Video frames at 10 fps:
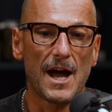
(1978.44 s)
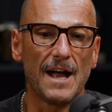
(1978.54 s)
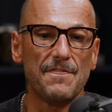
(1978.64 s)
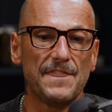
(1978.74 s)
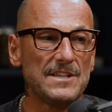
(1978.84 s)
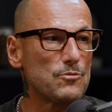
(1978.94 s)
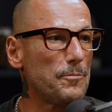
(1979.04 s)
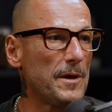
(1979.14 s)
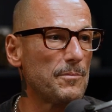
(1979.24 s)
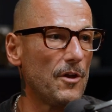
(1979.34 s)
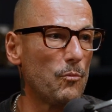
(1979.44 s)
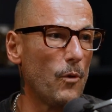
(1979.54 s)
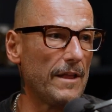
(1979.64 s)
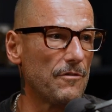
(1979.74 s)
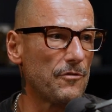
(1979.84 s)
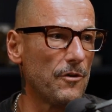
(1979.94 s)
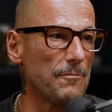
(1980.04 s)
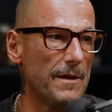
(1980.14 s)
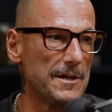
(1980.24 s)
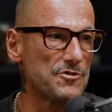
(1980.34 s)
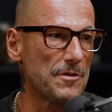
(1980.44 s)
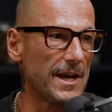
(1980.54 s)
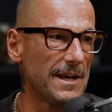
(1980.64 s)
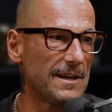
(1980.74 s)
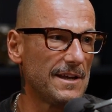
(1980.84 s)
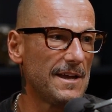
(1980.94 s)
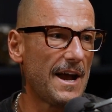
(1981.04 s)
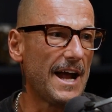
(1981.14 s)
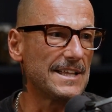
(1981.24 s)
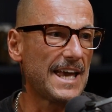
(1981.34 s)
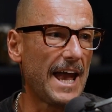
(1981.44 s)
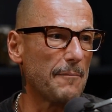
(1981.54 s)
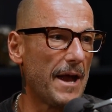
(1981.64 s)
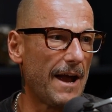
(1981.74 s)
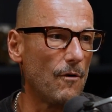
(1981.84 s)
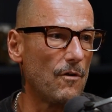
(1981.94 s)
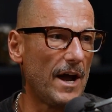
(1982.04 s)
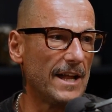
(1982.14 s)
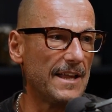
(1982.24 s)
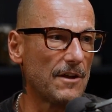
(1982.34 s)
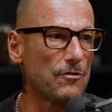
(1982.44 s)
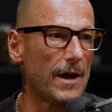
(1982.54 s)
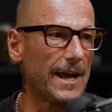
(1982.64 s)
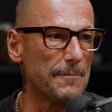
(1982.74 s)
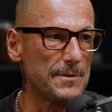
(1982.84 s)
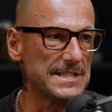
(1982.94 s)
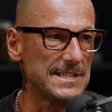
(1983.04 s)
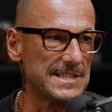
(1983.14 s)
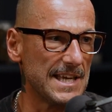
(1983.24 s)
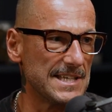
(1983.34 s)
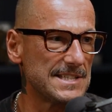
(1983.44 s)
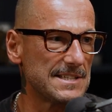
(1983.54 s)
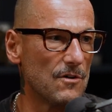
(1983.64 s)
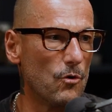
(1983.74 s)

And these are all people that went through military and came out and then created businesses,